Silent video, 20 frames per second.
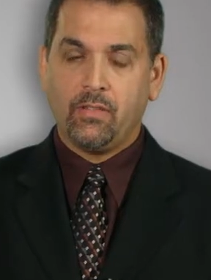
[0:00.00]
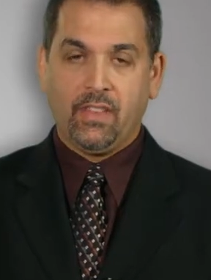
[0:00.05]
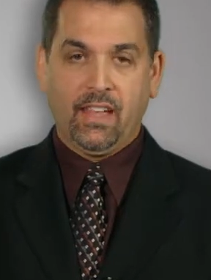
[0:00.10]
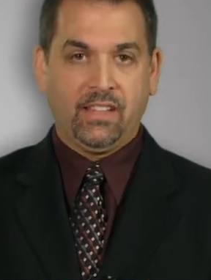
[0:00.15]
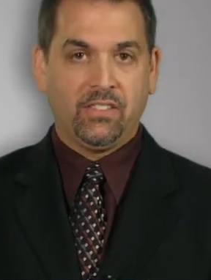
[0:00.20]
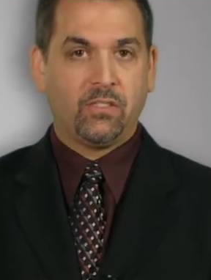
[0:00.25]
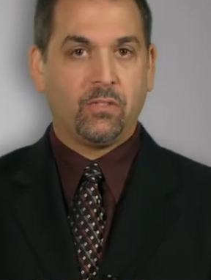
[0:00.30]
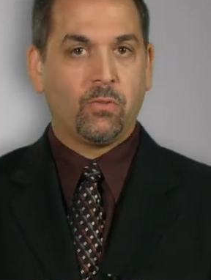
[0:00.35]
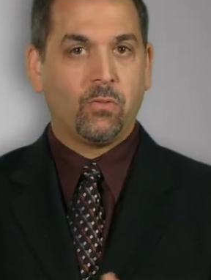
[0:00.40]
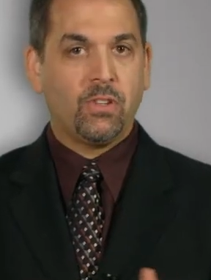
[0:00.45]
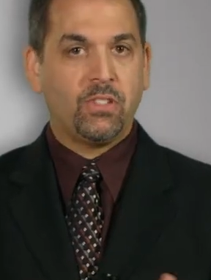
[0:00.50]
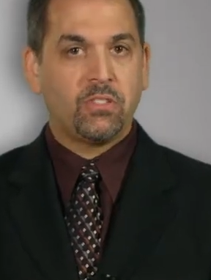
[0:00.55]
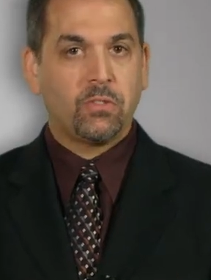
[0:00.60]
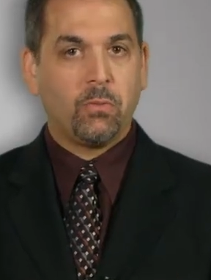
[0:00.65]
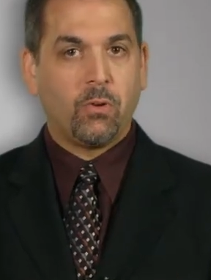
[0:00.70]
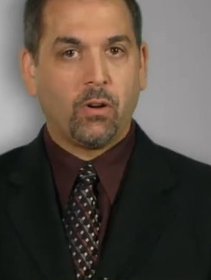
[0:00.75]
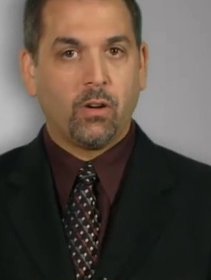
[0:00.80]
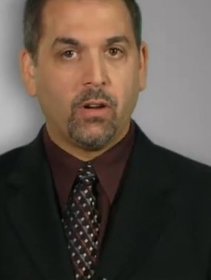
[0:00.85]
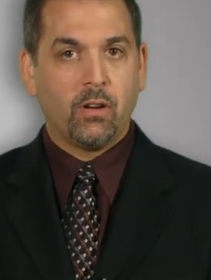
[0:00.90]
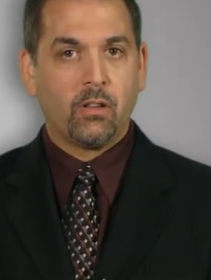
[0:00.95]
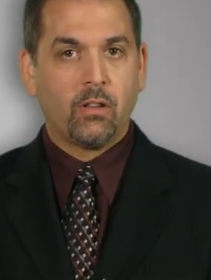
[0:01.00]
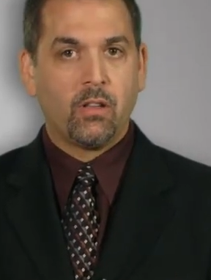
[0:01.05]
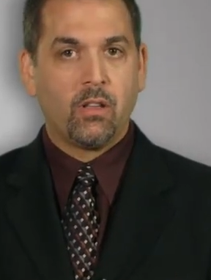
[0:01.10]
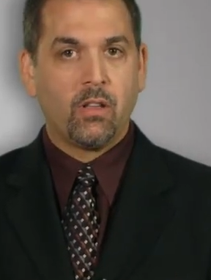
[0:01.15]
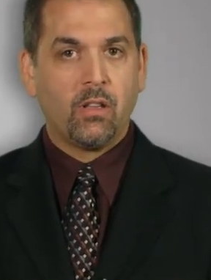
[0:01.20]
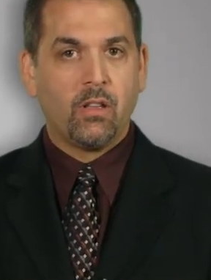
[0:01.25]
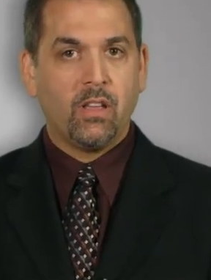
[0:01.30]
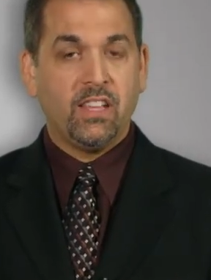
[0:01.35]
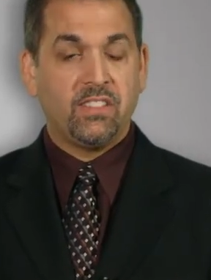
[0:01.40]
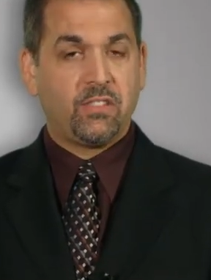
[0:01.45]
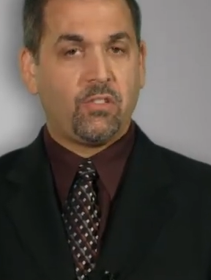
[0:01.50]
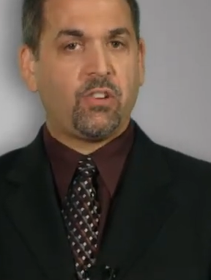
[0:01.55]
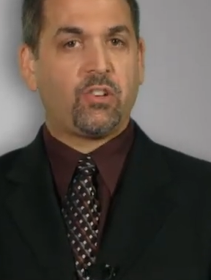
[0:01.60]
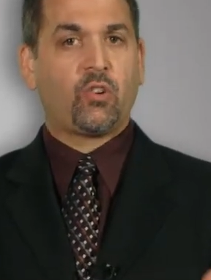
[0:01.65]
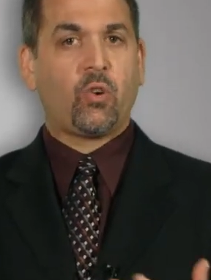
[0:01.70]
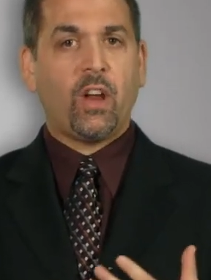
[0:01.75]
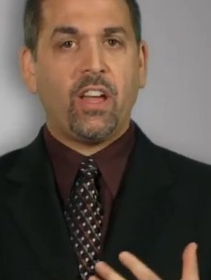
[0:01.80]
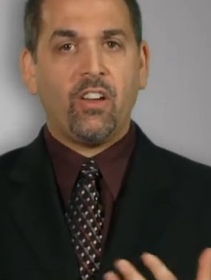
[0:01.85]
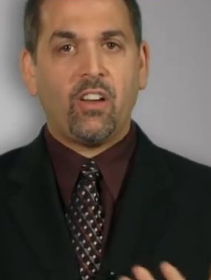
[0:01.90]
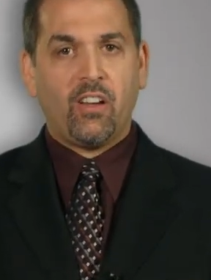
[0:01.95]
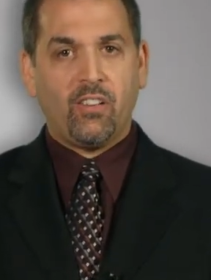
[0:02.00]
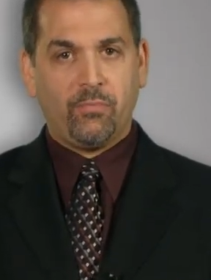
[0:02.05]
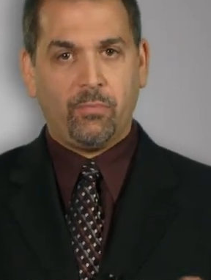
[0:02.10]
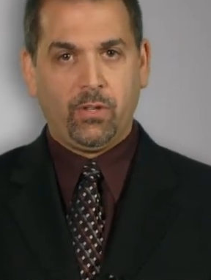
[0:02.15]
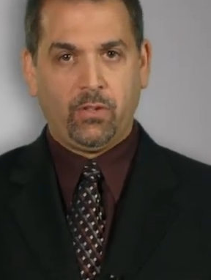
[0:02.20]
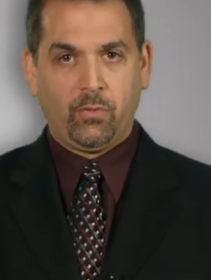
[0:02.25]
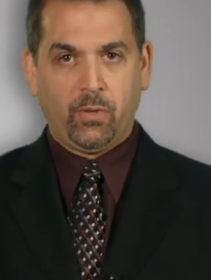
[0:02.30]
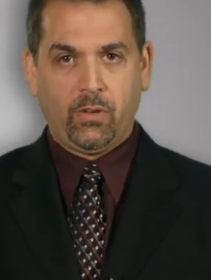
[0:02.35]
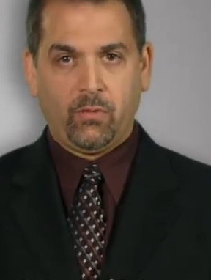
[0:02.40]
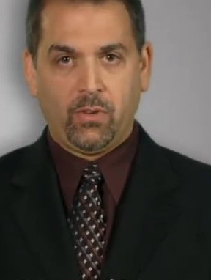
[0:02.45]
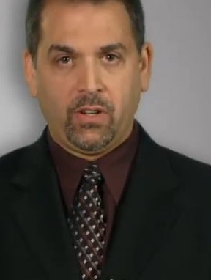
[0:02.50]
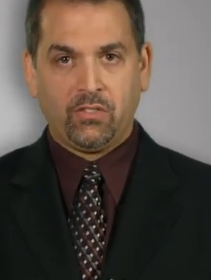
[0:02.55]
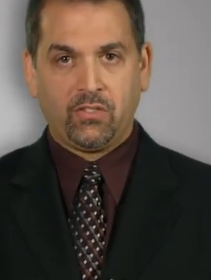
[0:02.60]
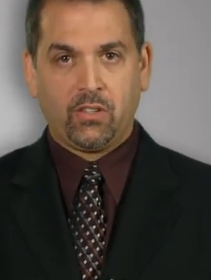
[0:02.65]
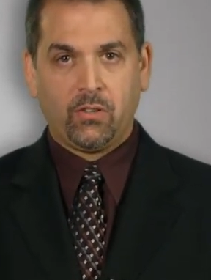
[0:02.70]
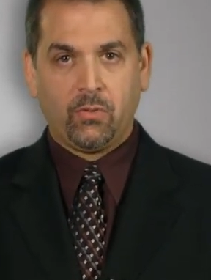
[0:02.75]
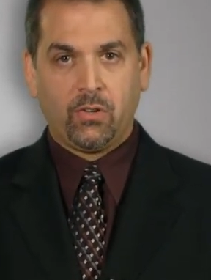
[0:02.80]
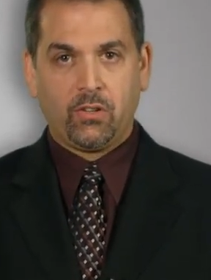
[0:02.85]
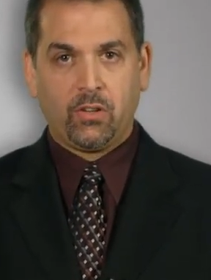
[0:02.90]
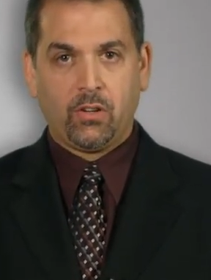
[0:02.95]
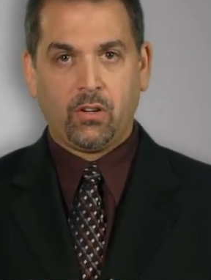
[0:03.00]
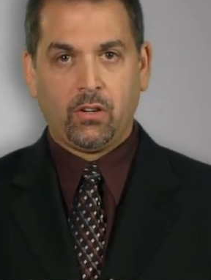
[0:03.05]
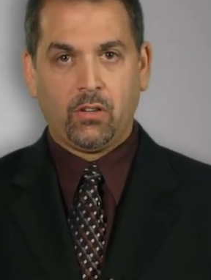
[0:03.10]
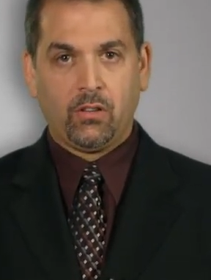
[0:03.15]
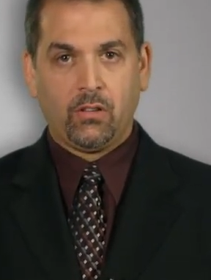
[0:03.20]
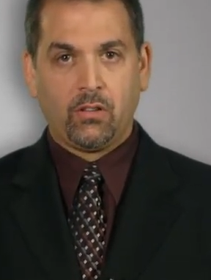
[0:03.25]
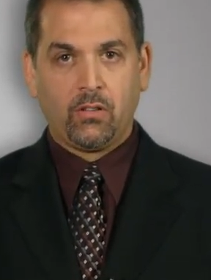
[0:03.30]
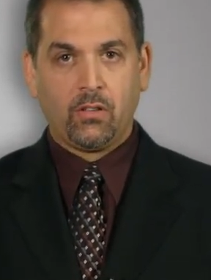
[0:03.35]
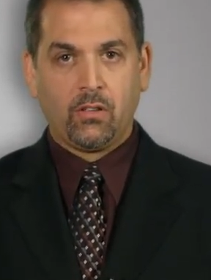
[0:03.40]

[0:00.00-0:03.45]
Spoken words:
That's the risk part. Is there a trade-off between risk and return?